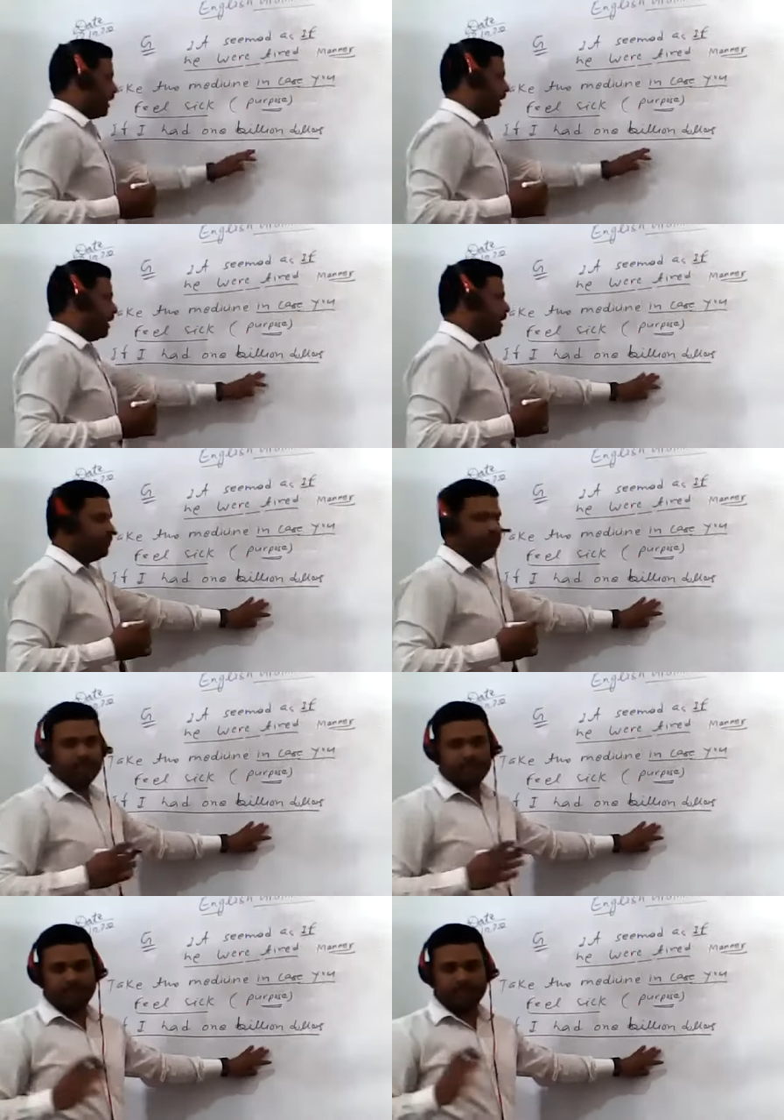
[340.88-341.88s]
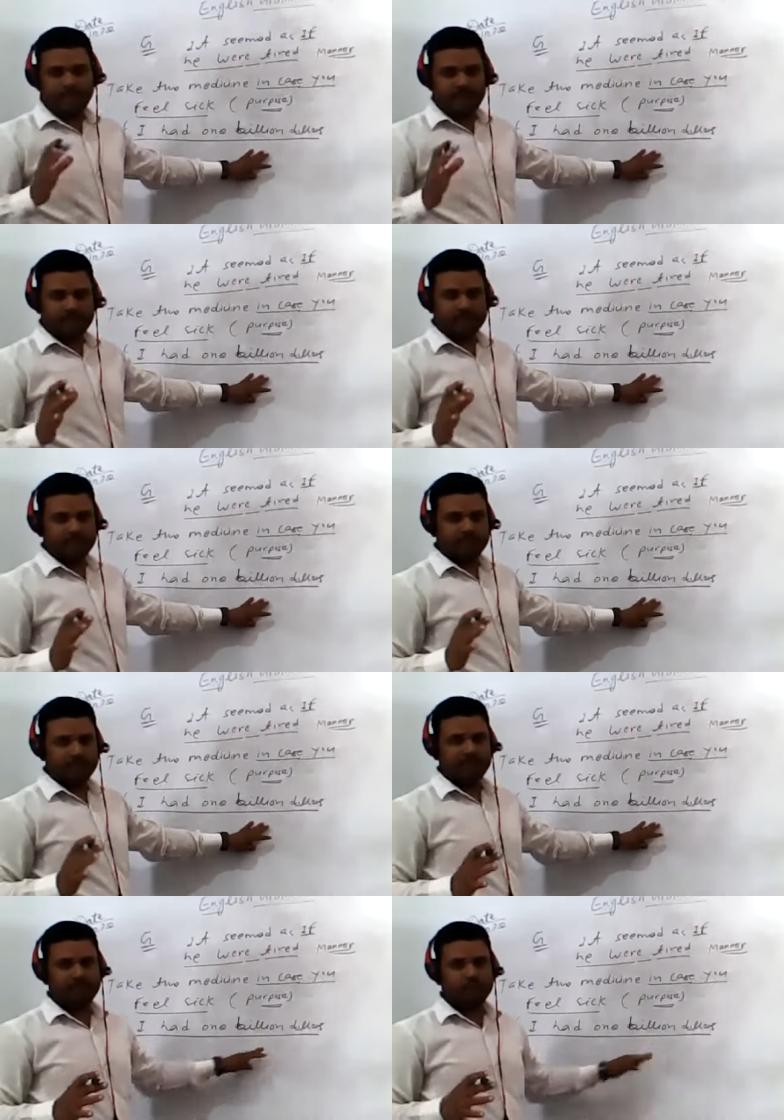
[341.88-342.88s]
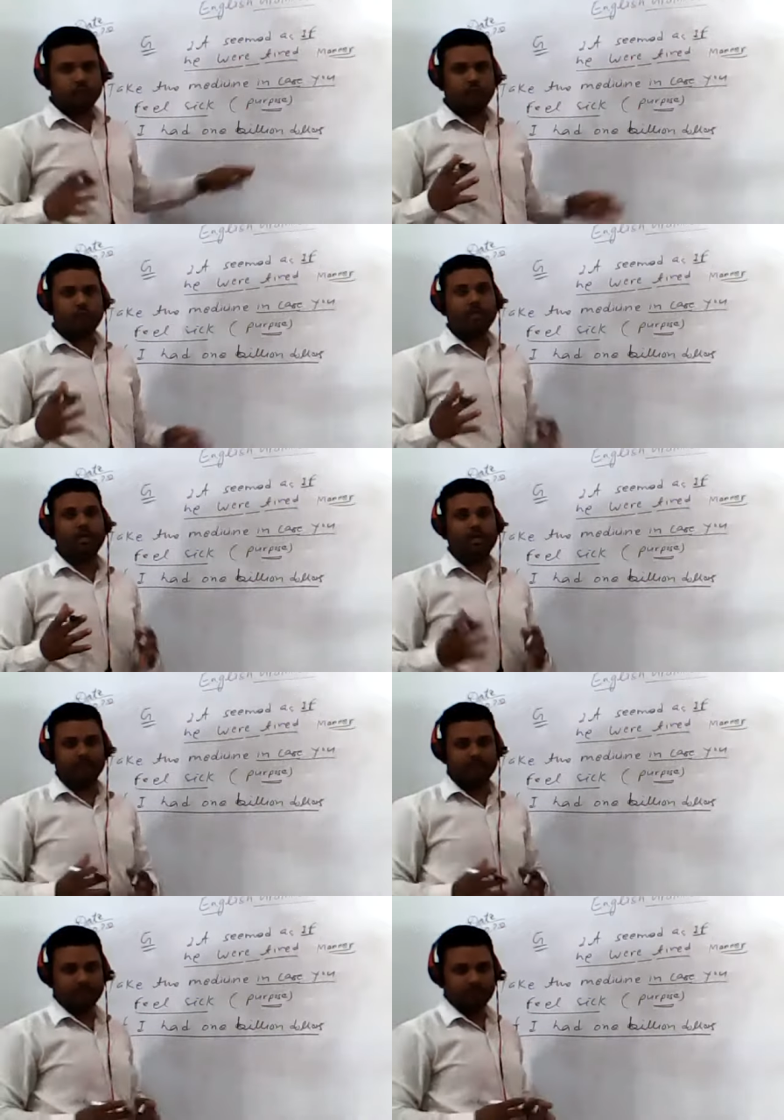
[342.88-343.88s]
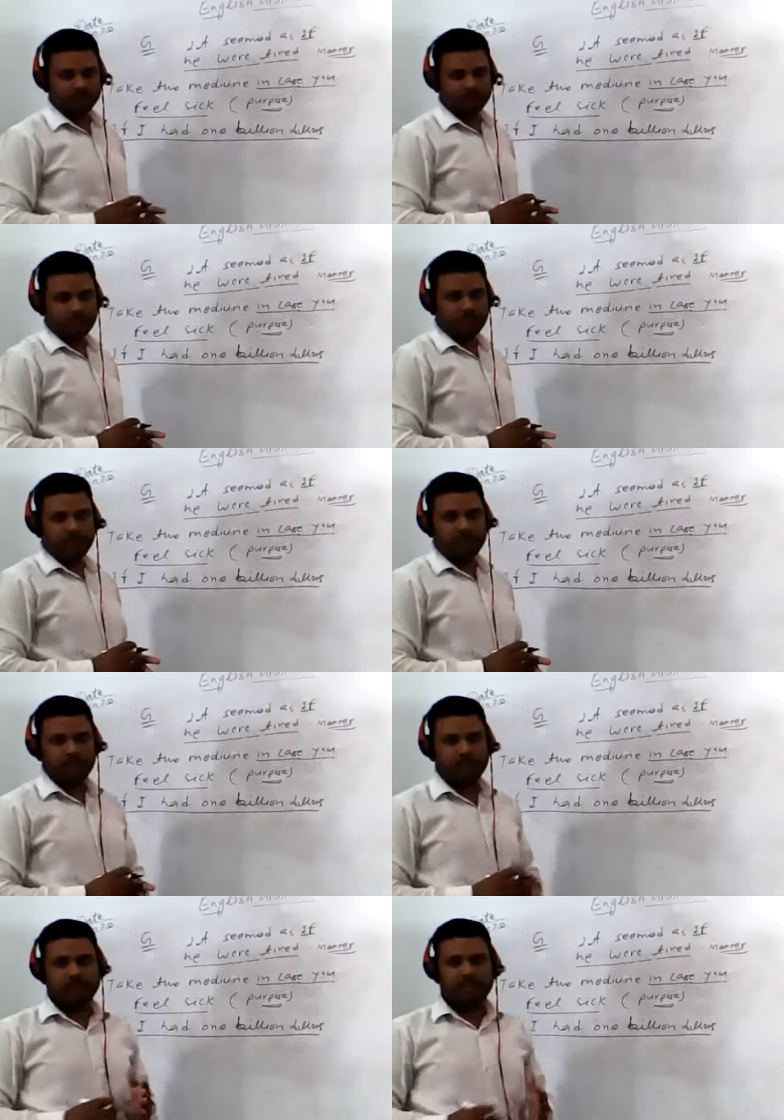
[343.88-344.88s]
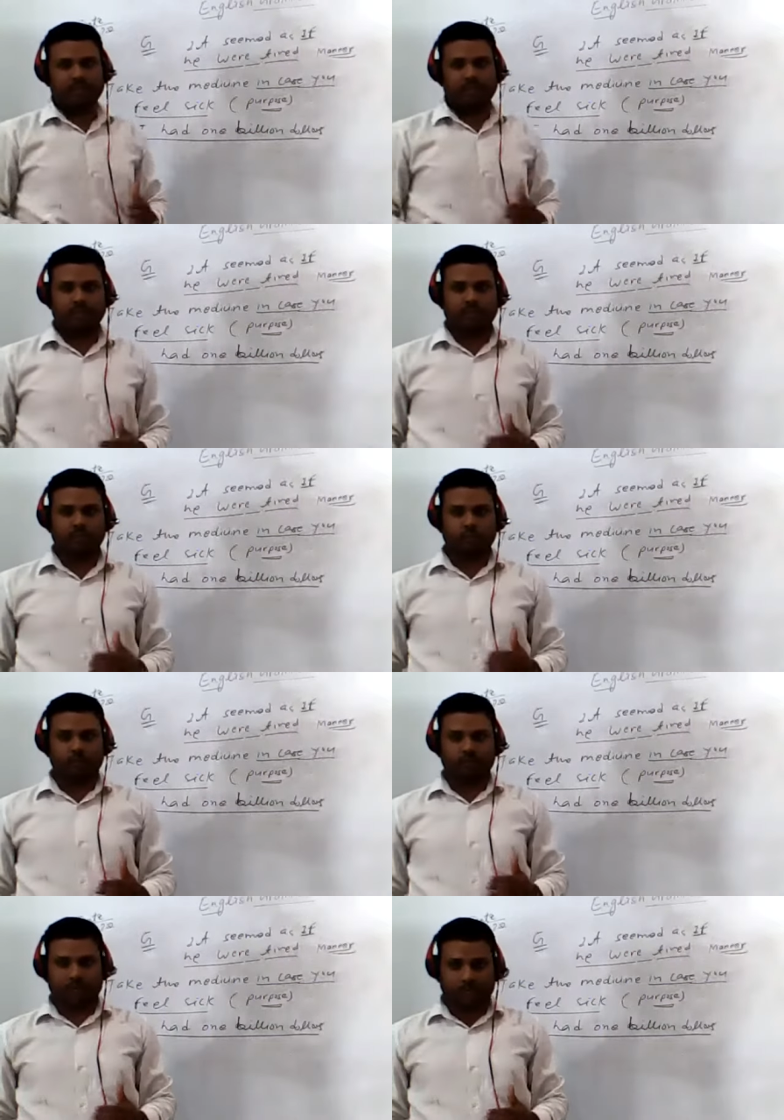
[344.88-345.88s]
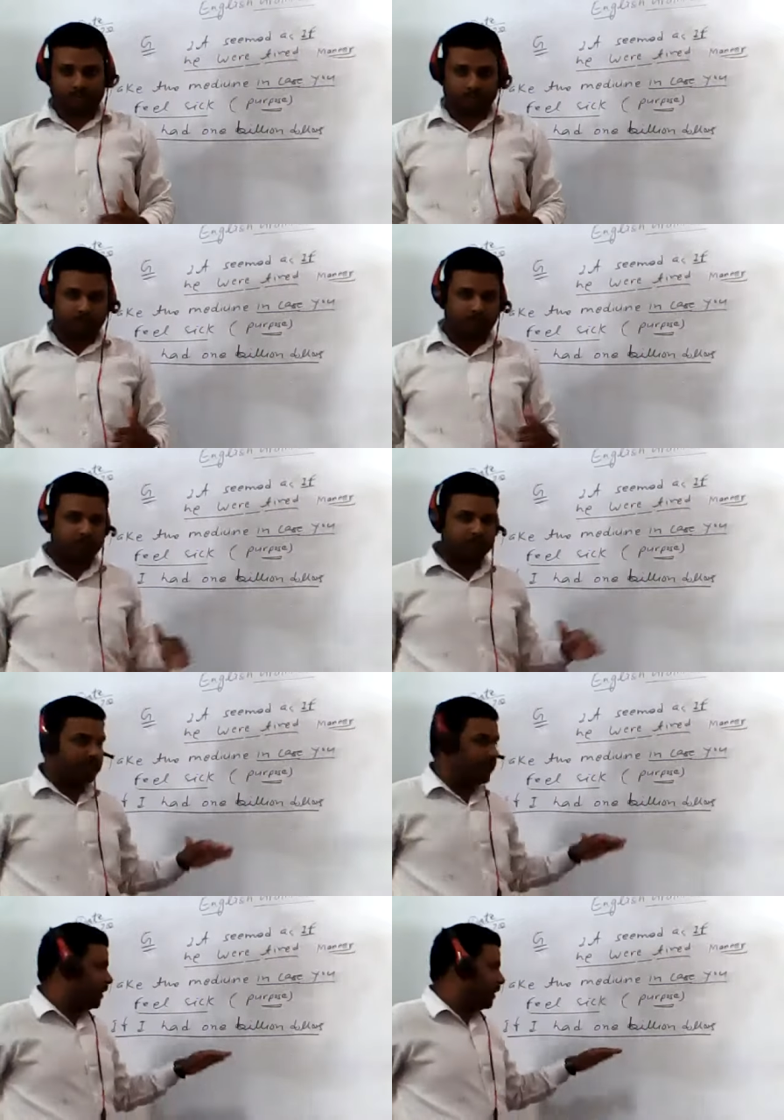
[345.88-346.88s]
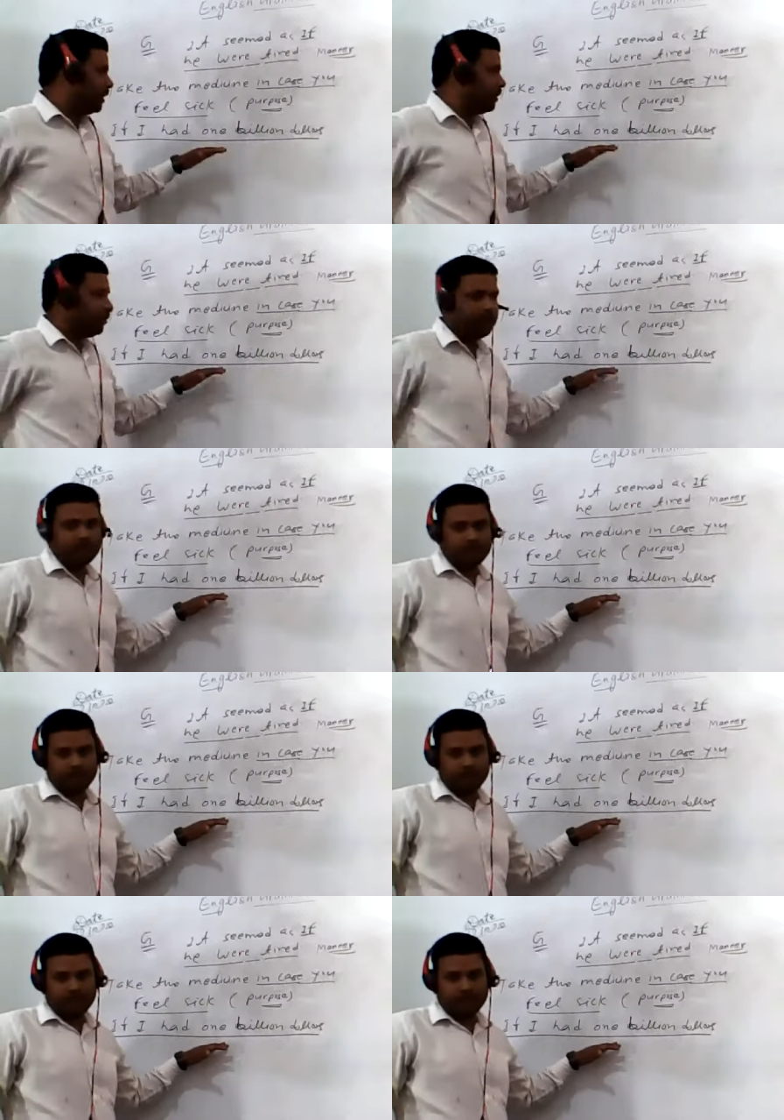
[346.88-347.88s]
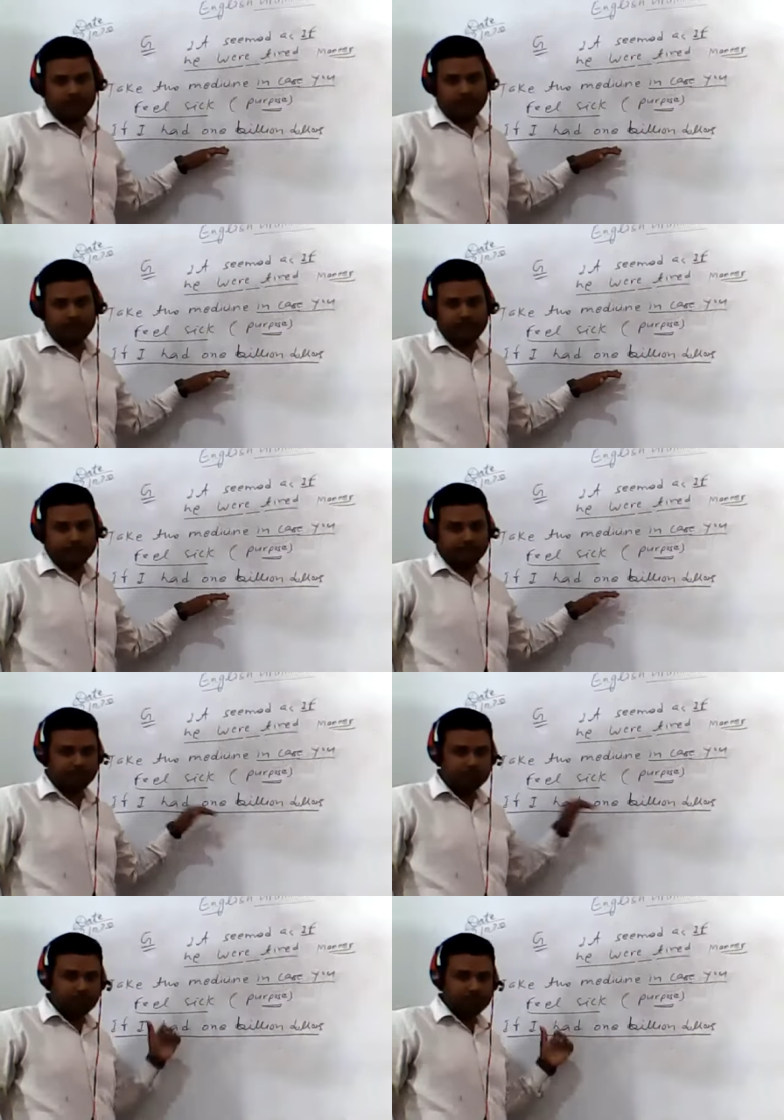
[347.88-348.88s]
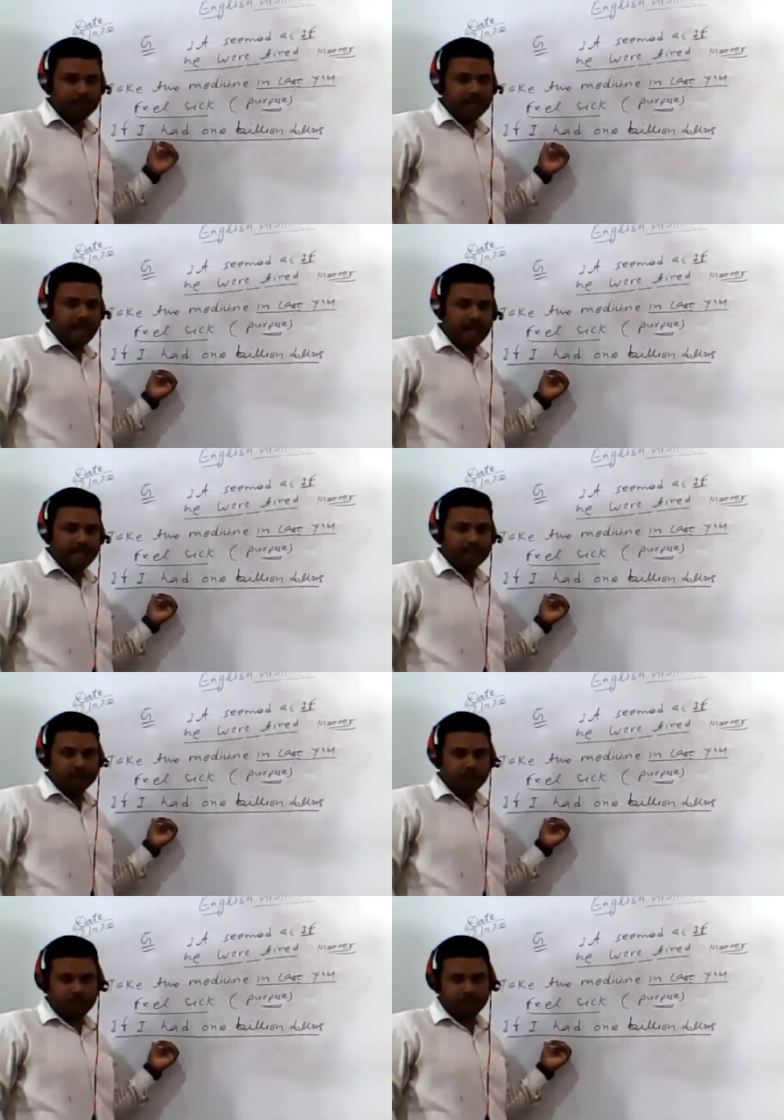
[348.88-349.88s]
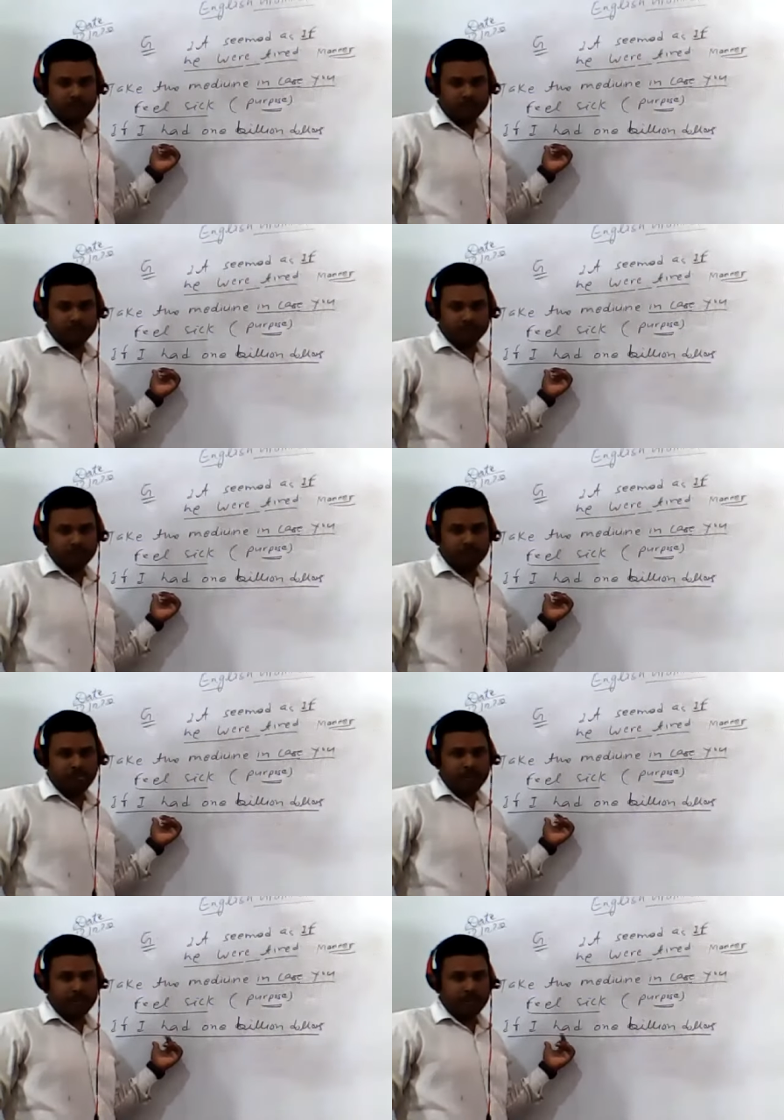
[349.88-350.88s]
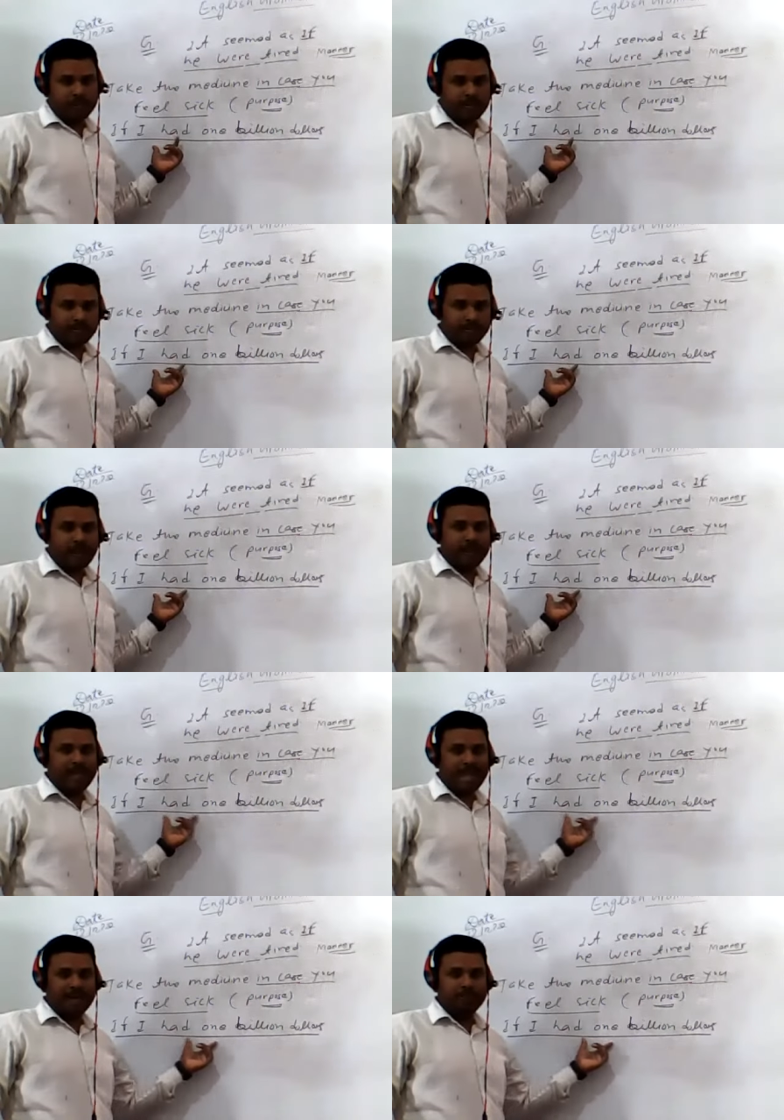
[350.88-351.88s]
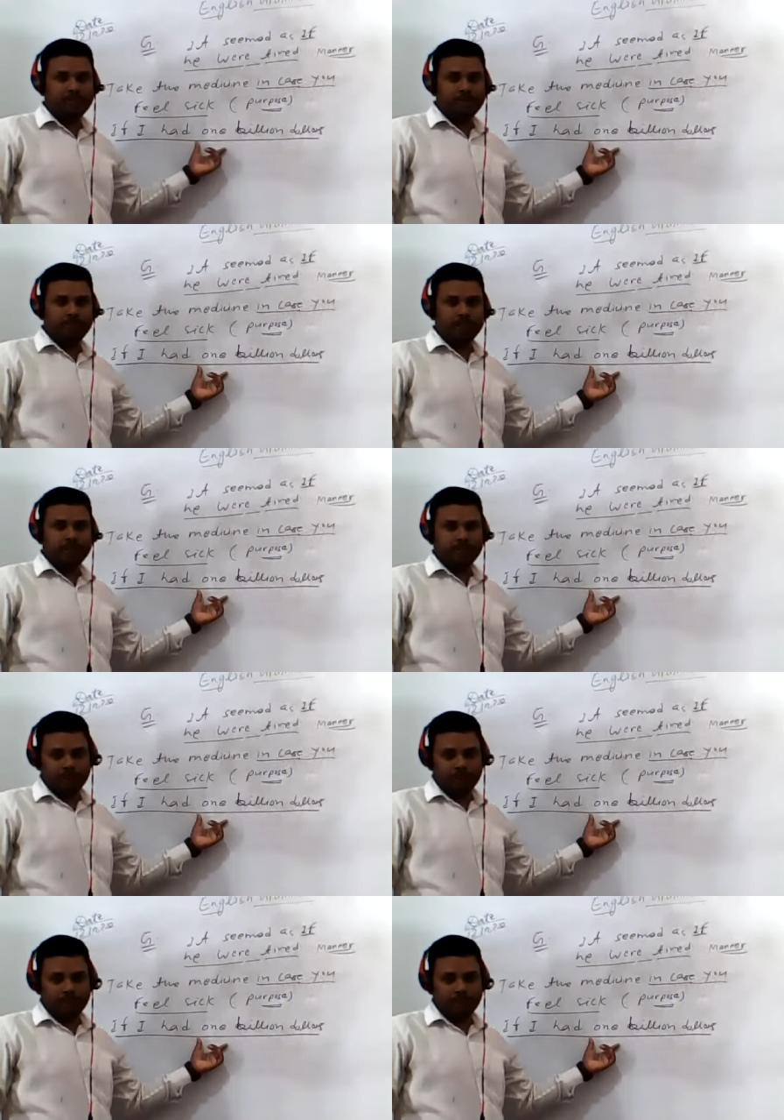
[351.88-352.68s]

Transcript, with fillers: and as far as its kind is concerned it's showing the condition in this sentence it's showing the condition because here uh, the subject I is putting the condition that if I had $1 billion,